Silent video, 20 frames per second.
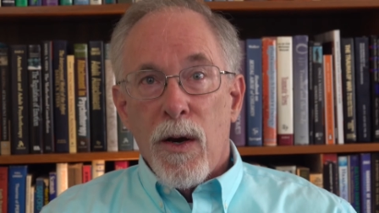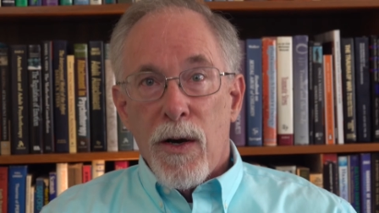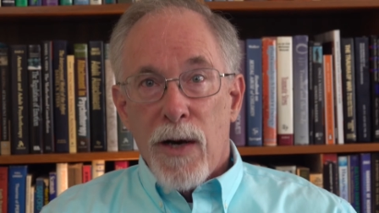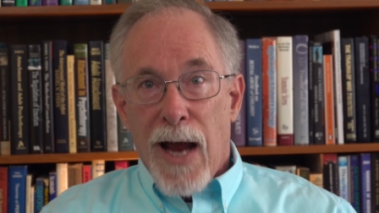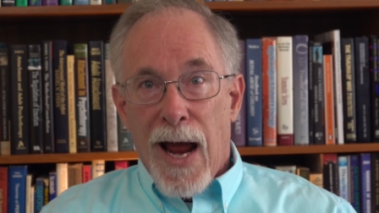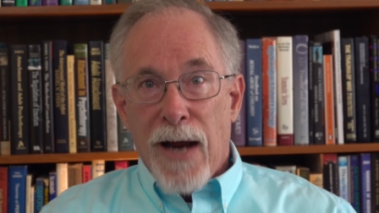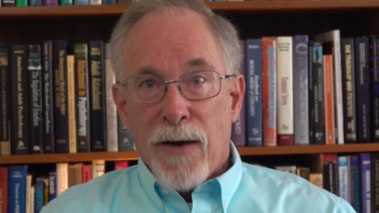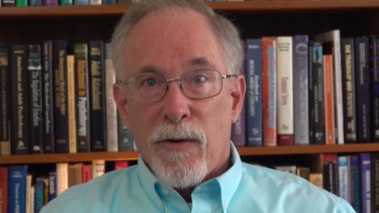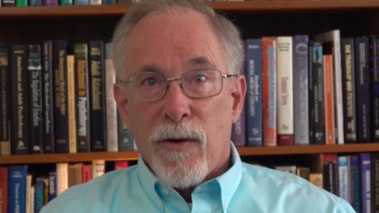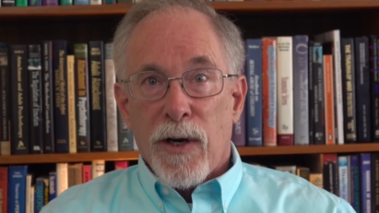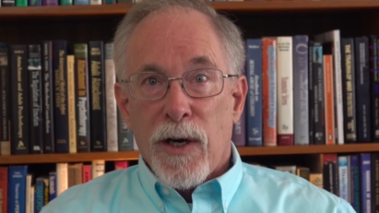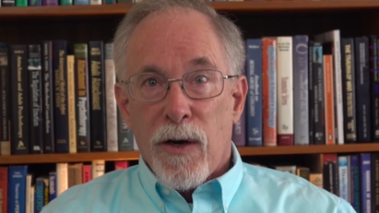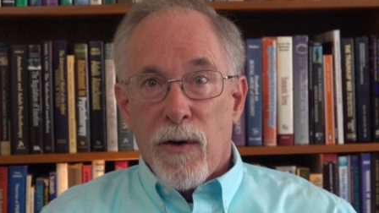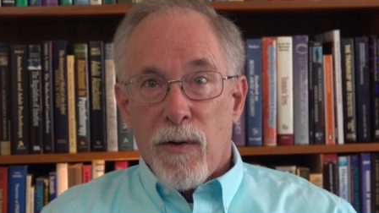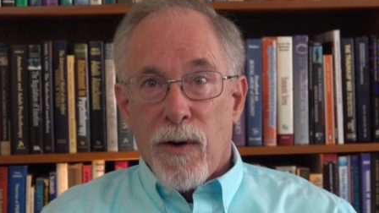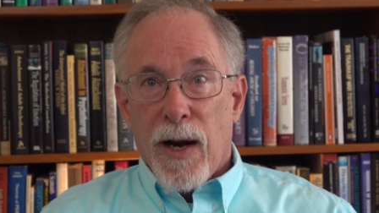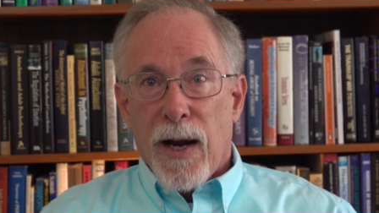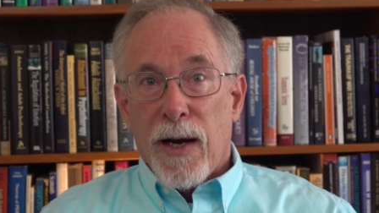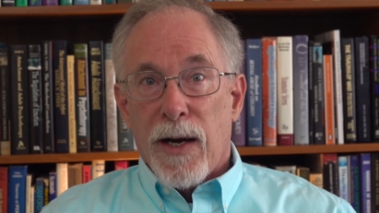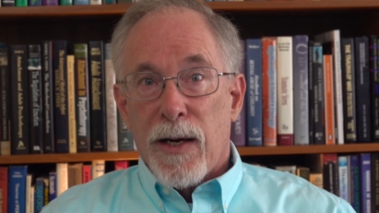naturally
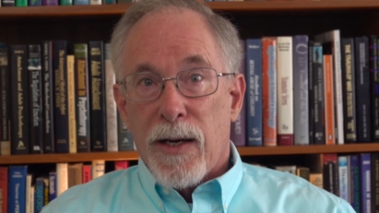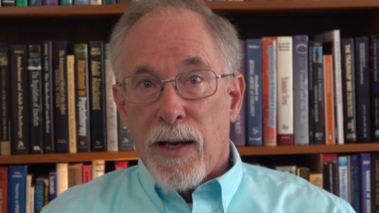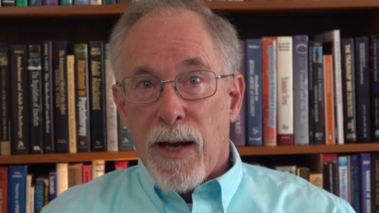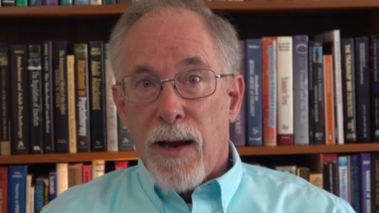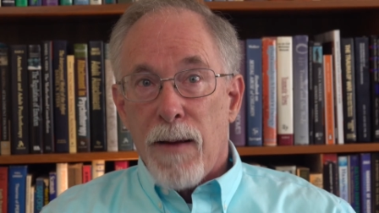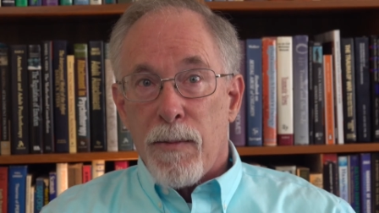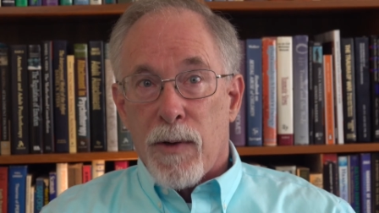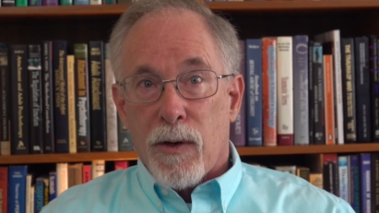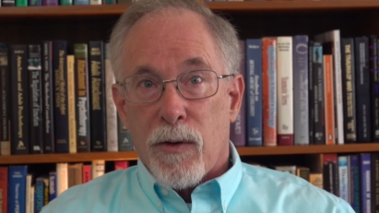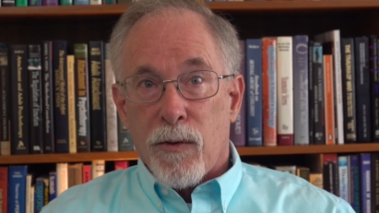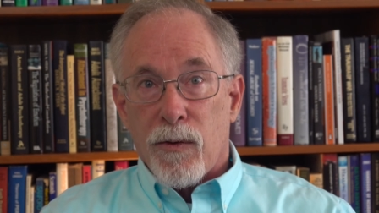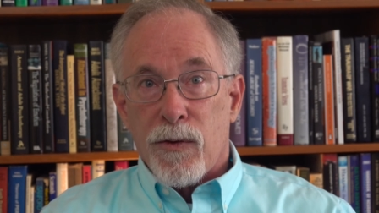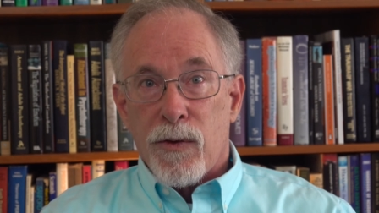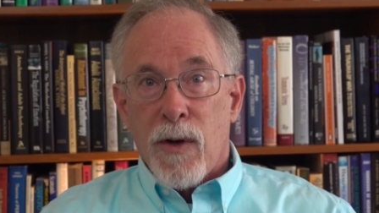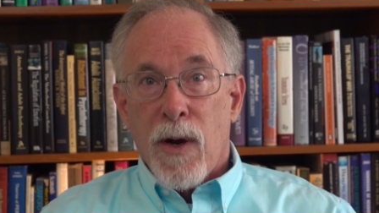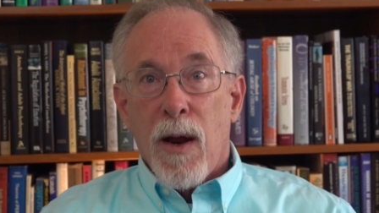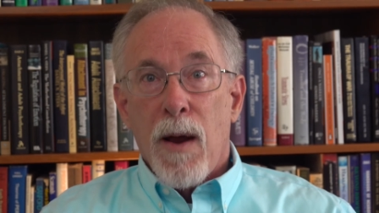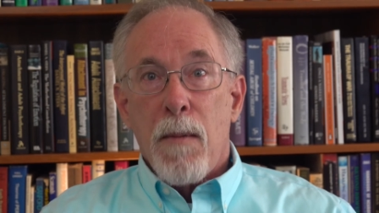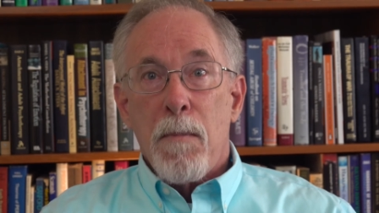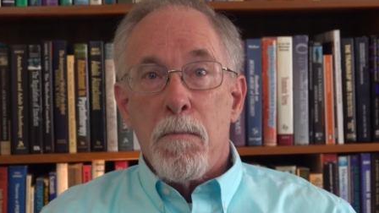created
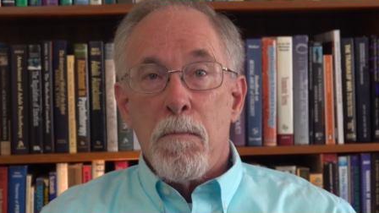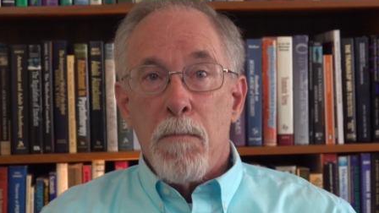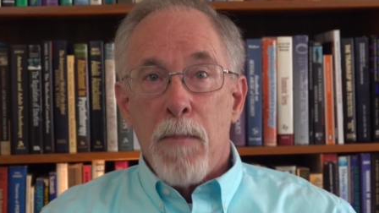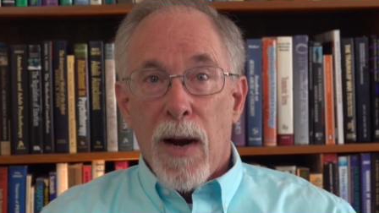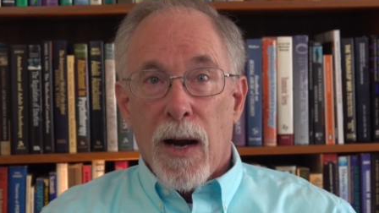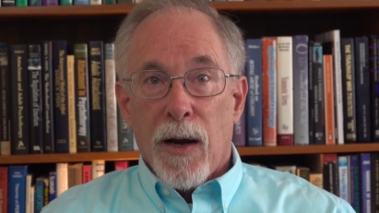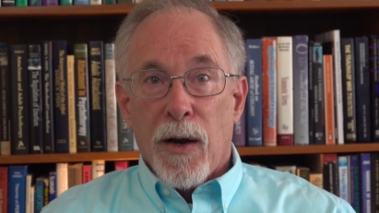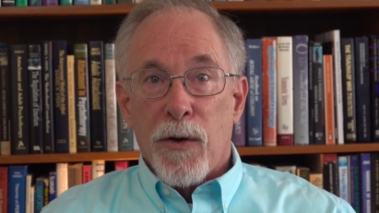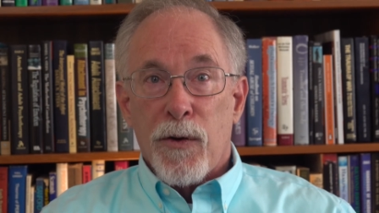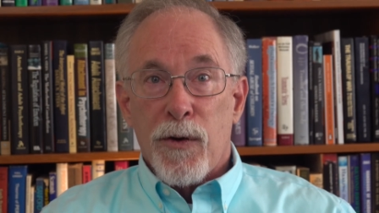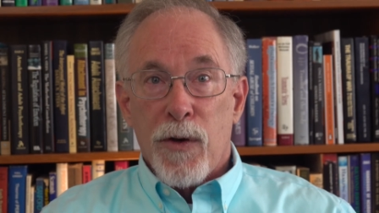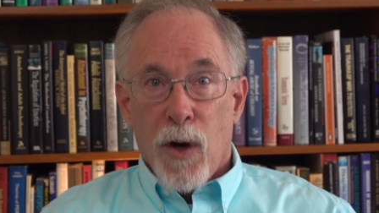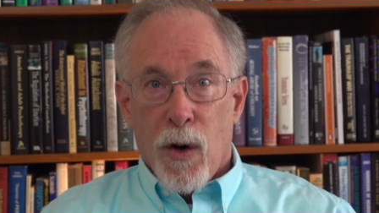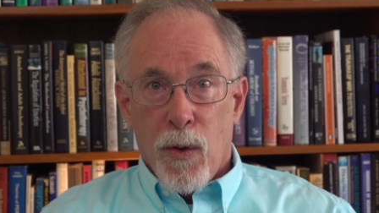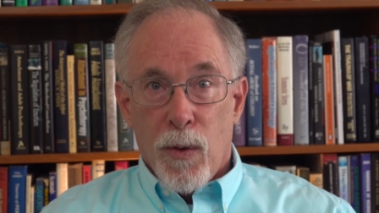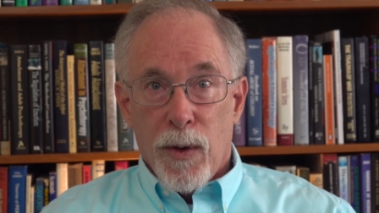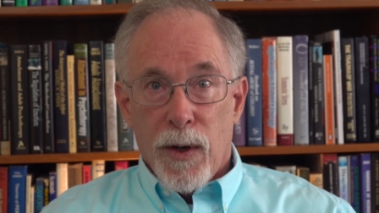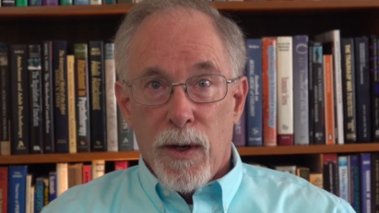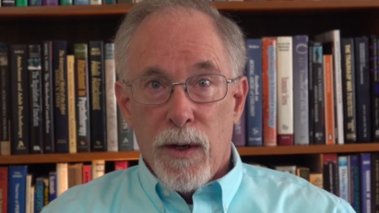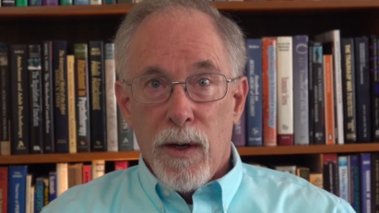chemicals,
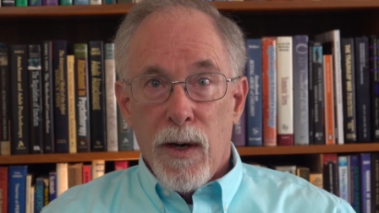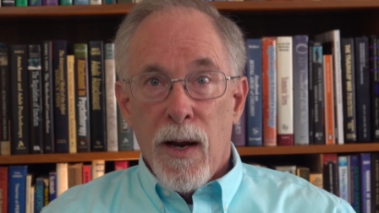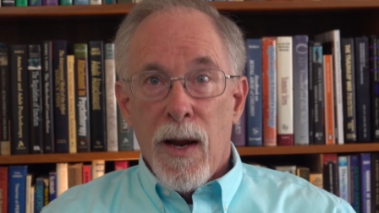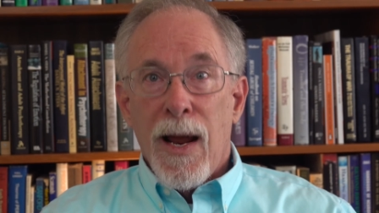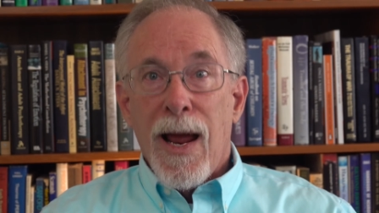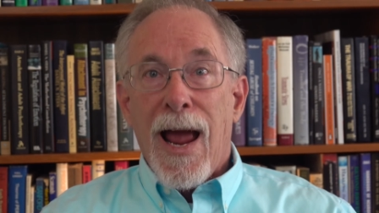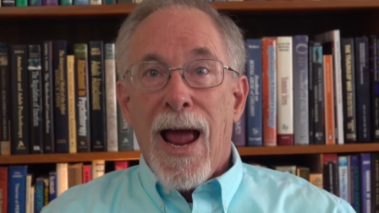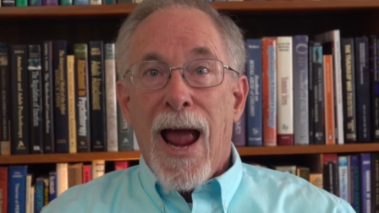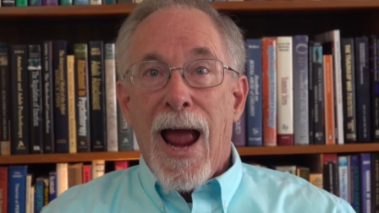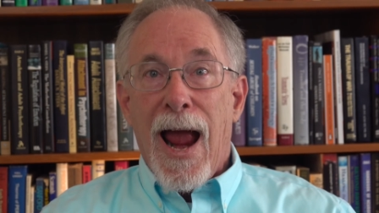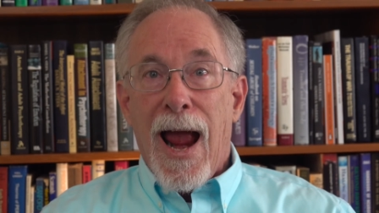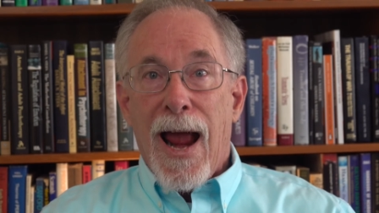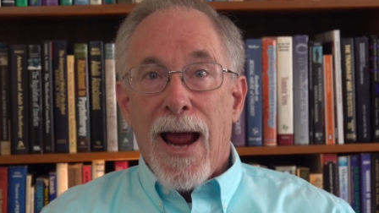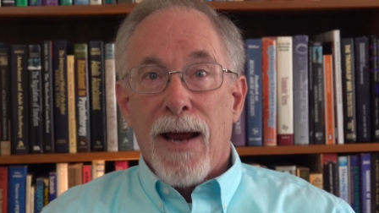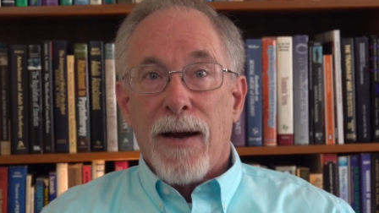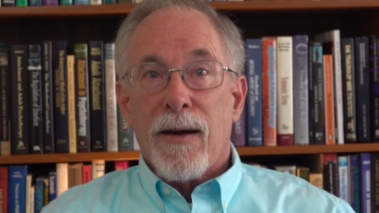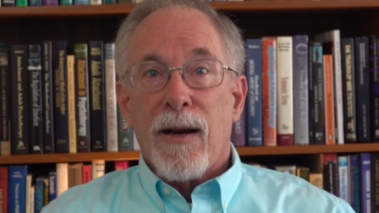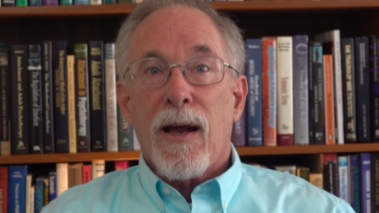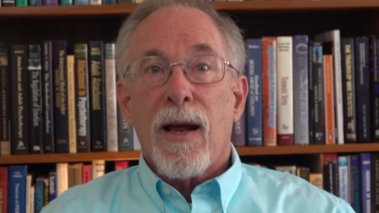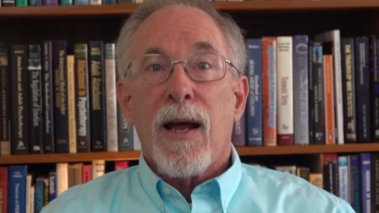melatonin
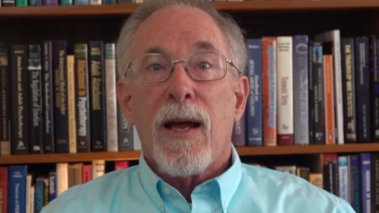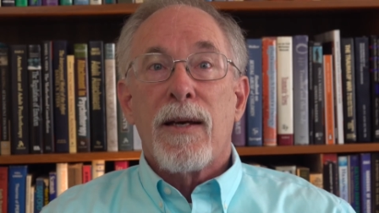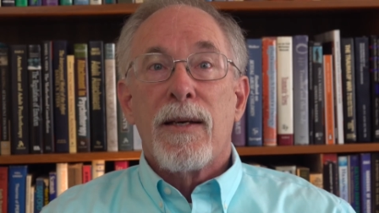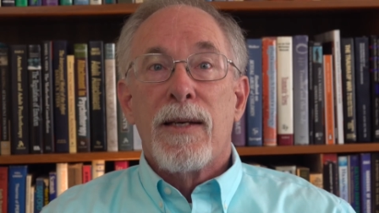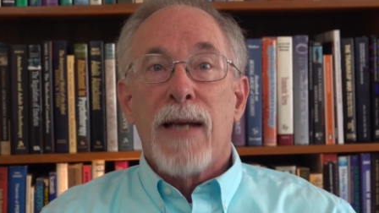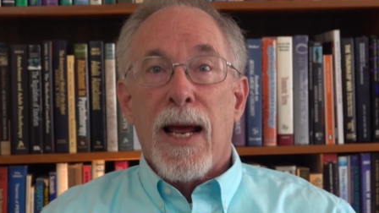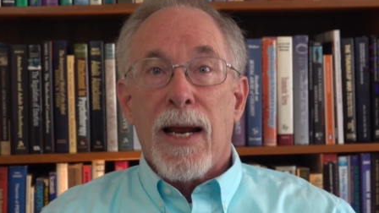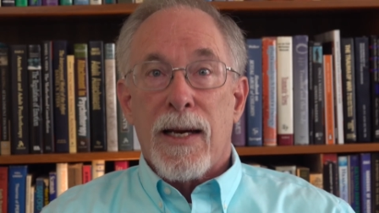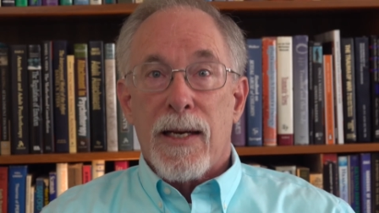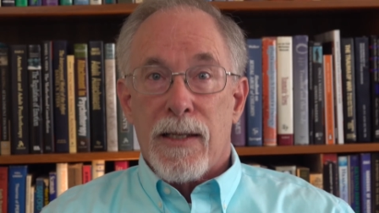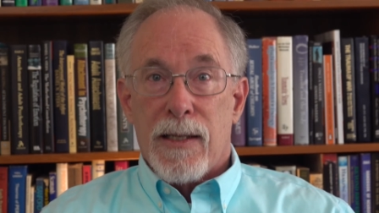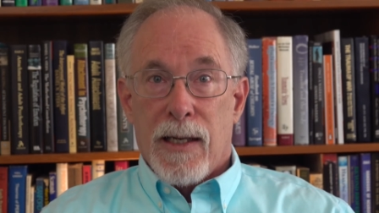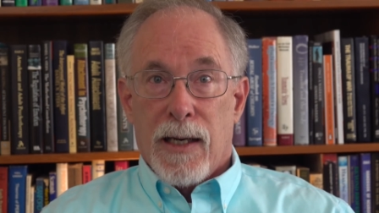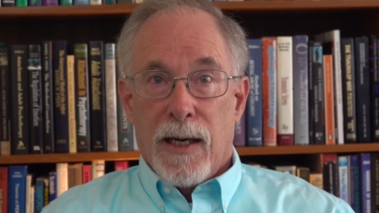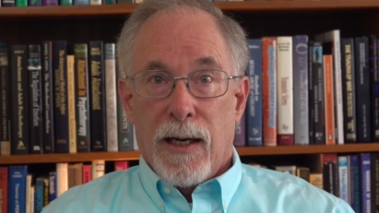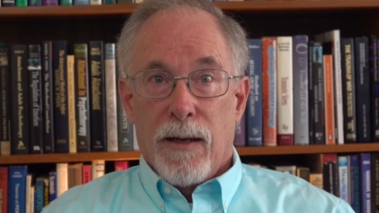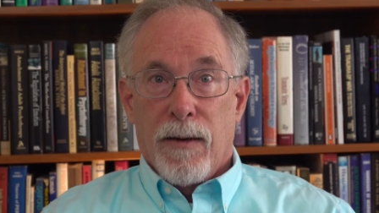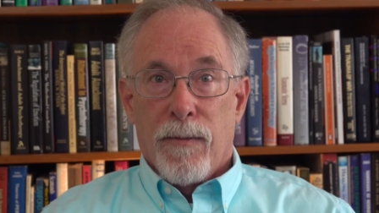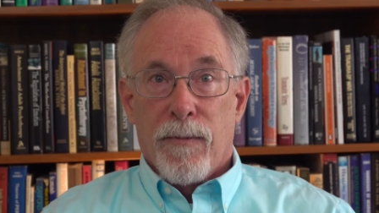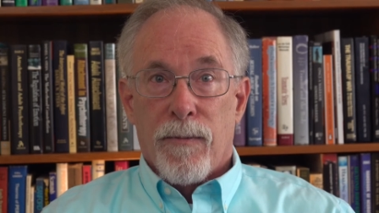and
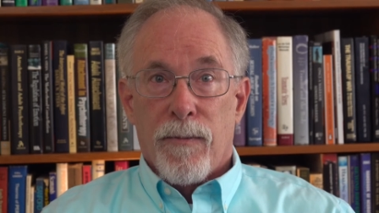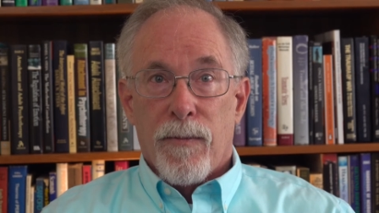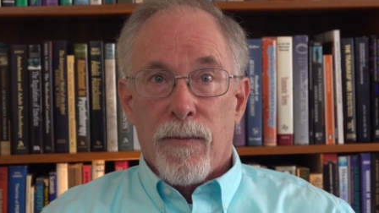adenosine.